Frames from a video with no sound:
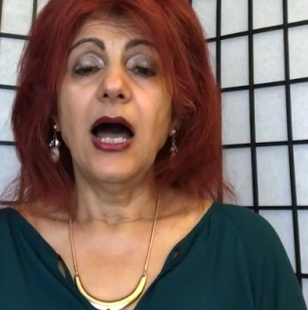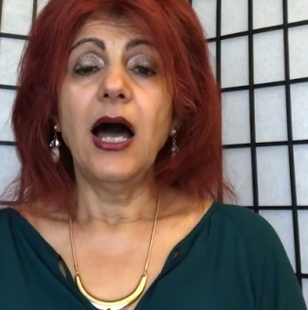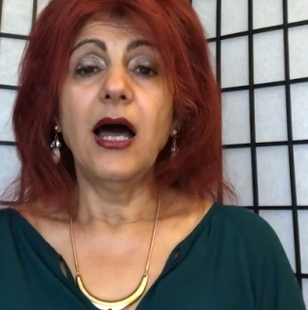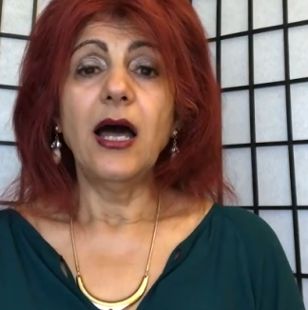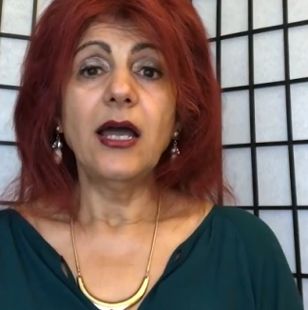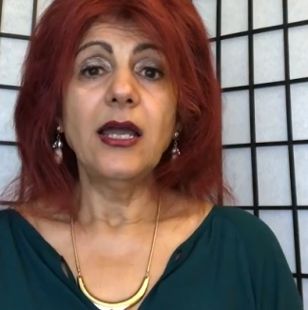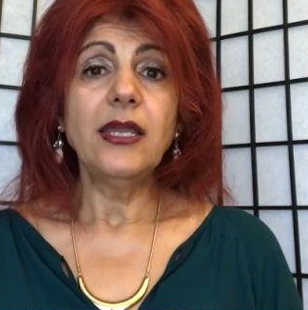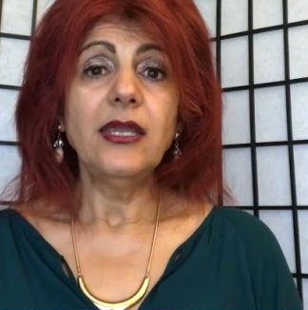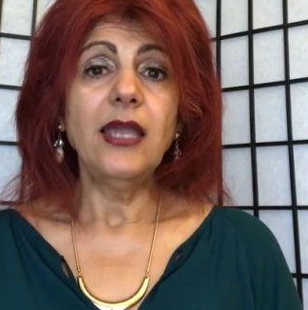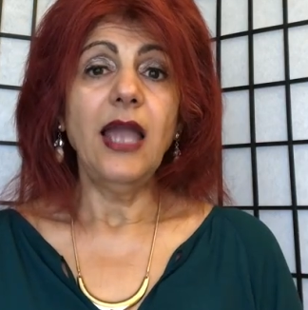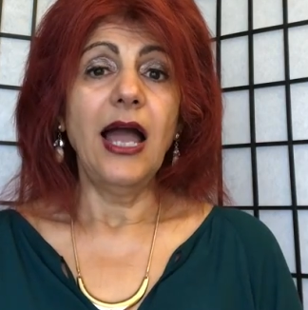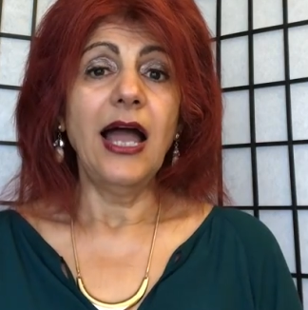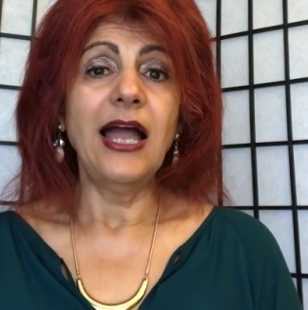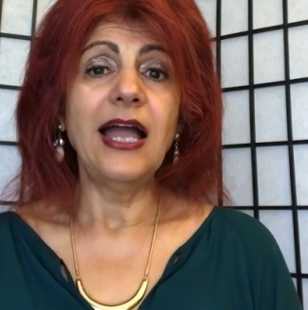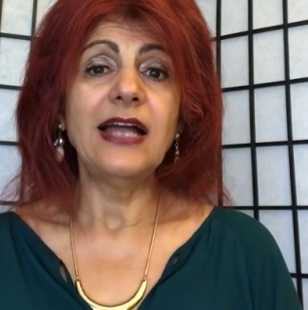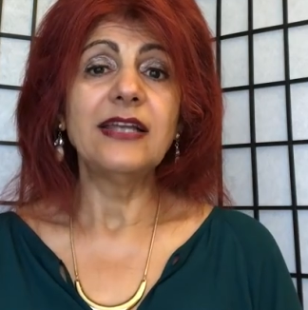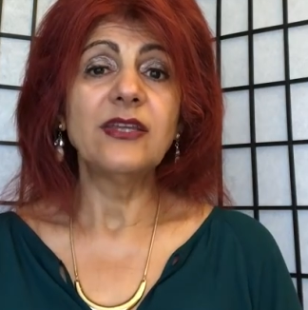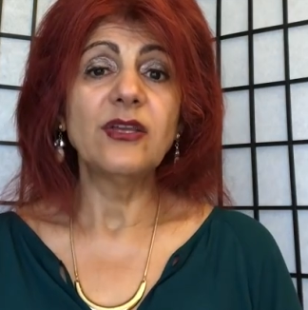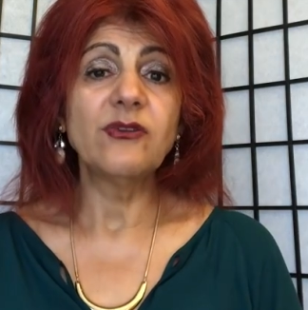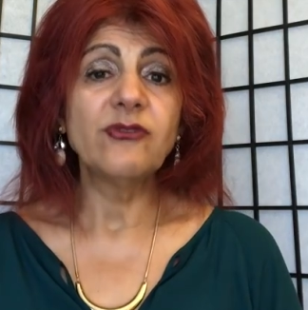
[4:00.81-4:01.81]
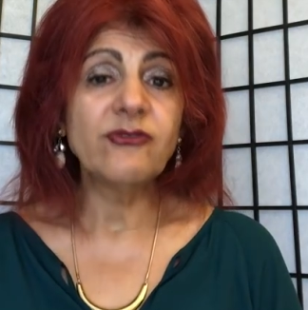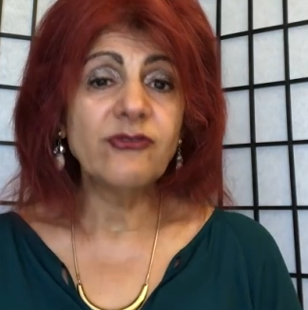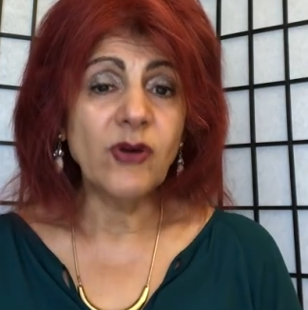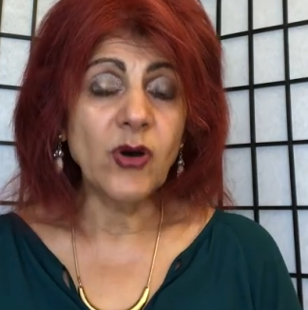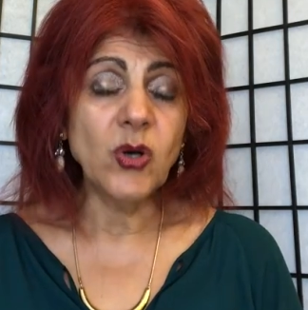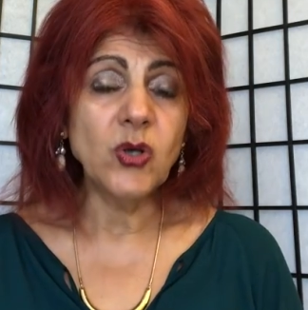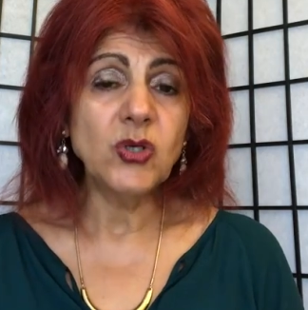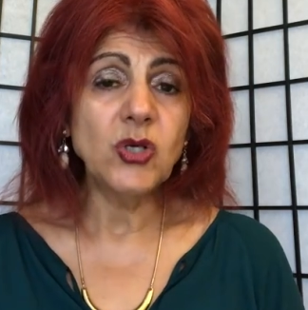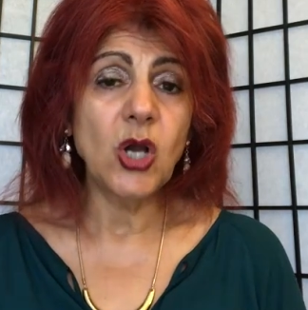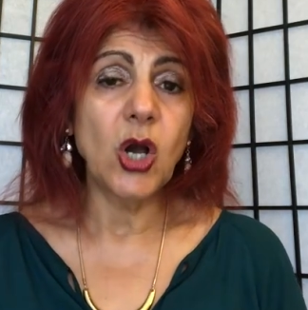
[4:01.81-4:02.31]
I had a
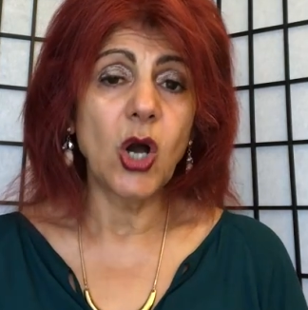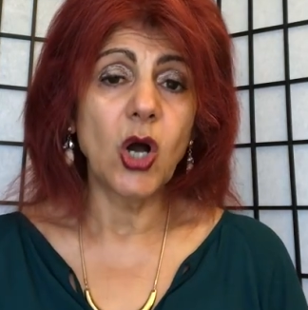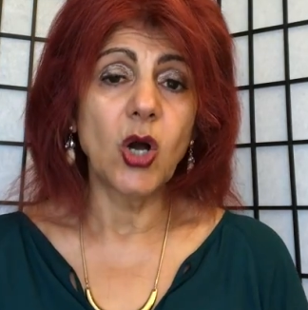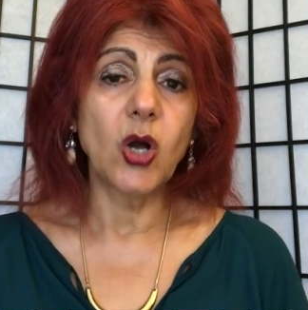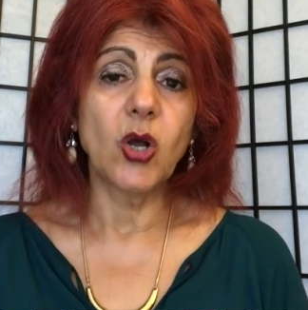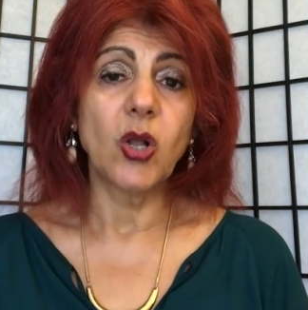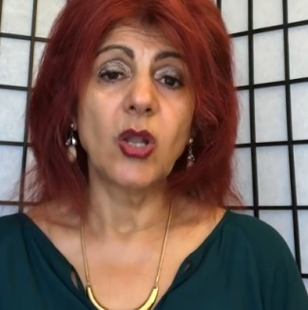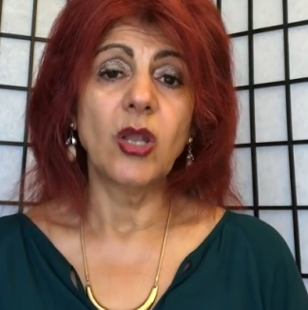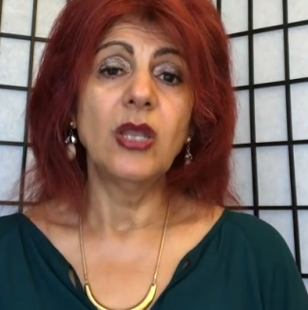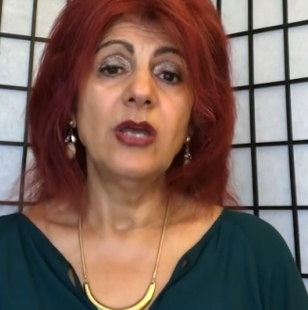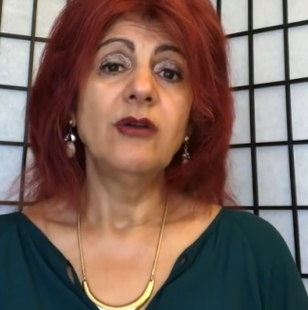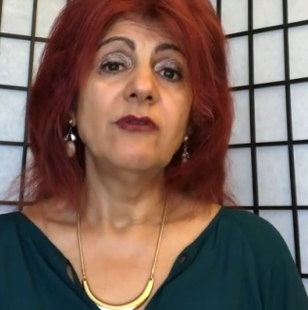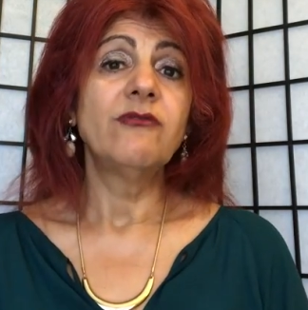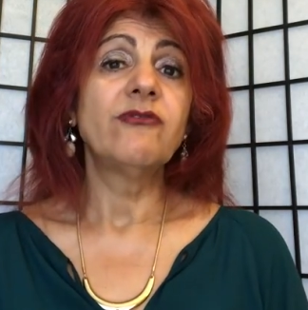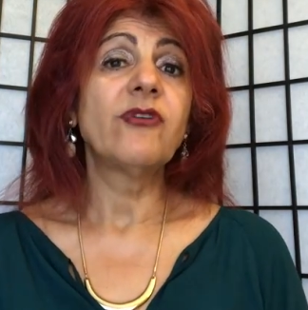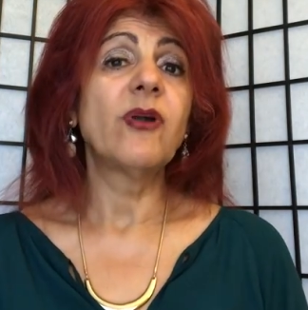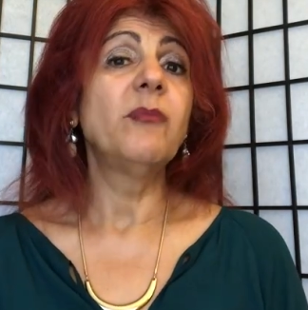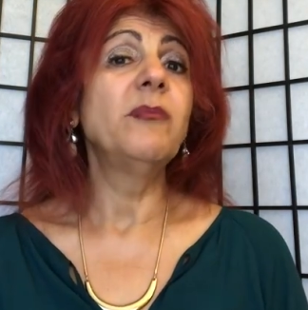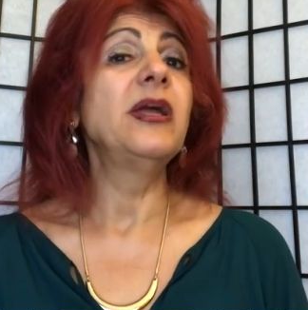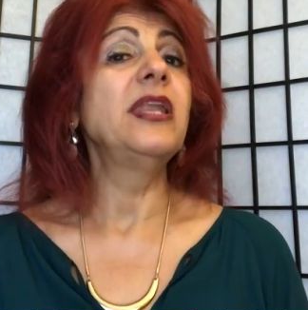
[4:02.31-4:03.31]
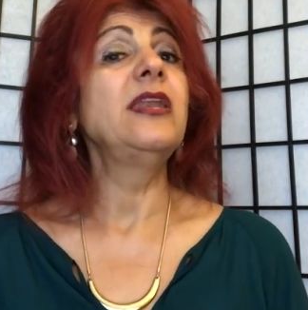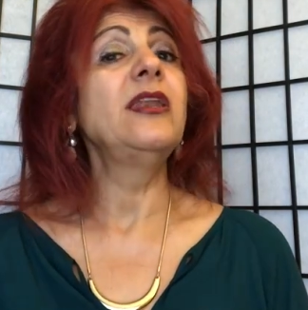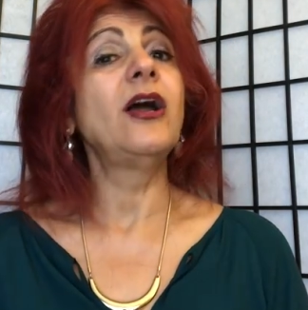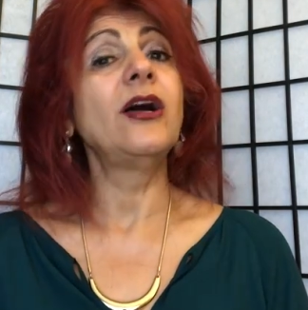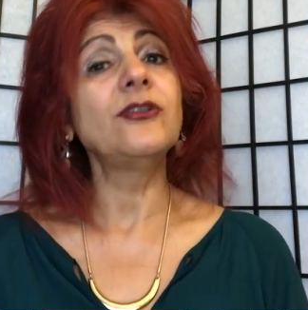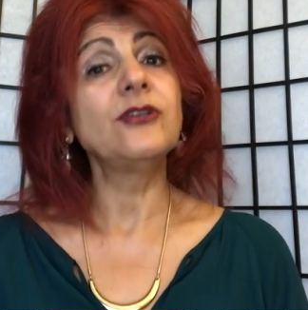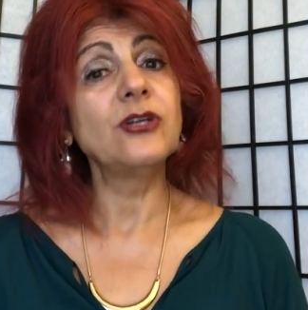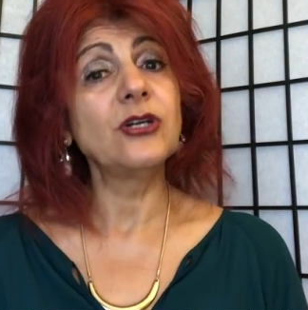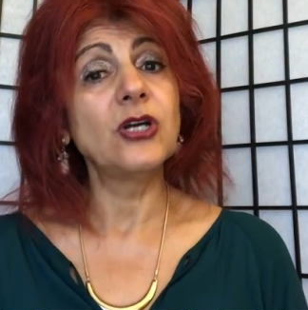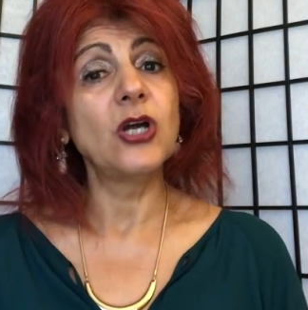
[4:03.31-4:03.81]
phone call from
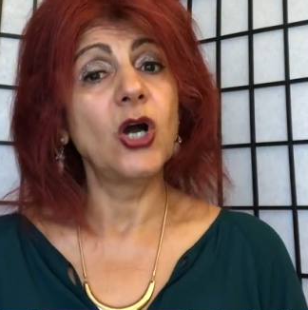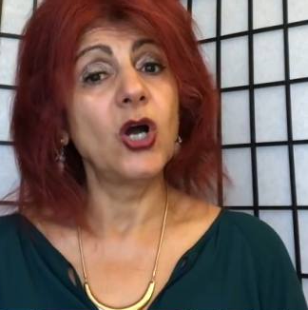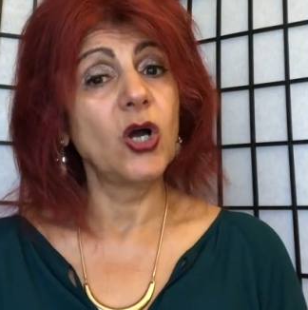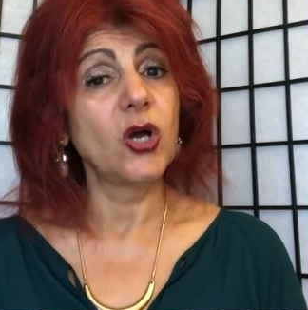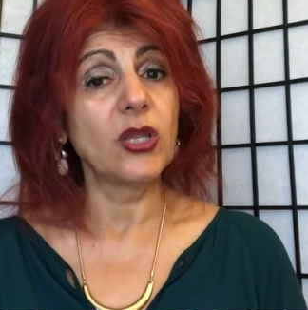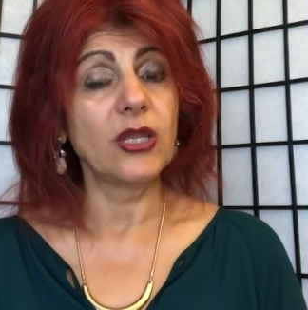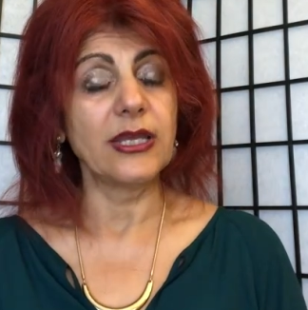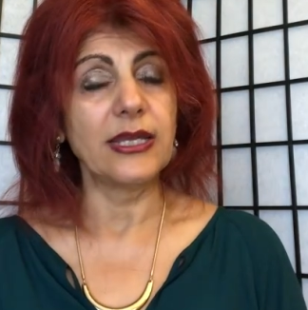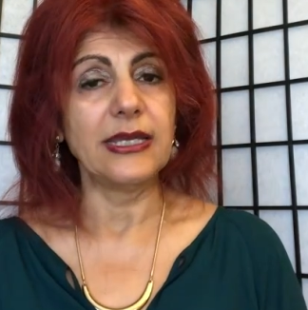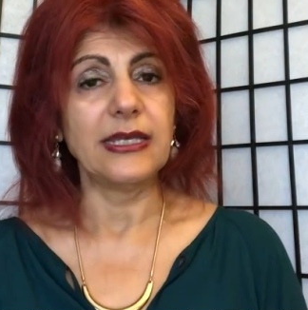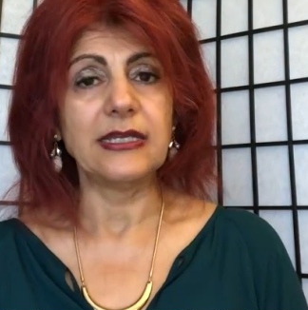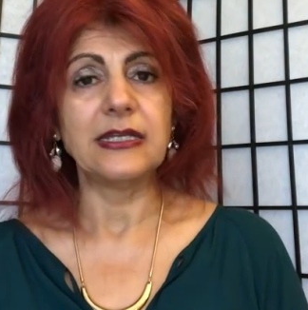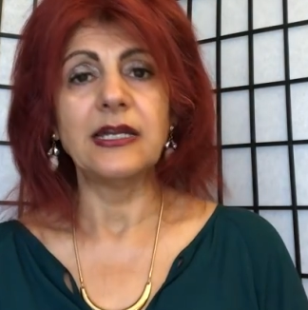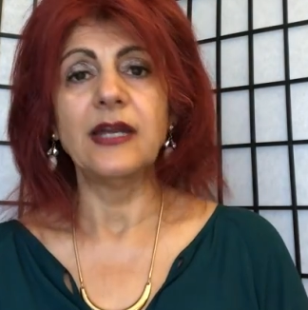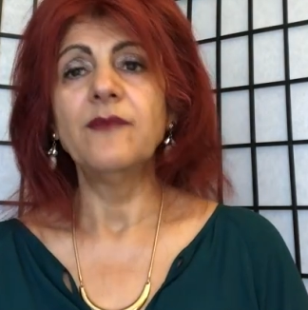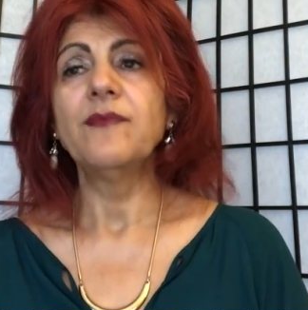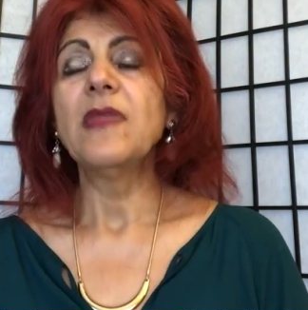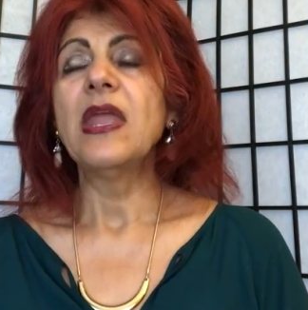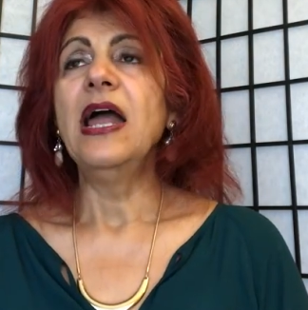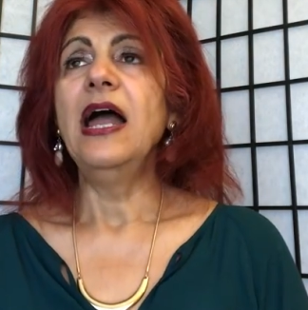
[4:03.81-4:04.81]
another colleague,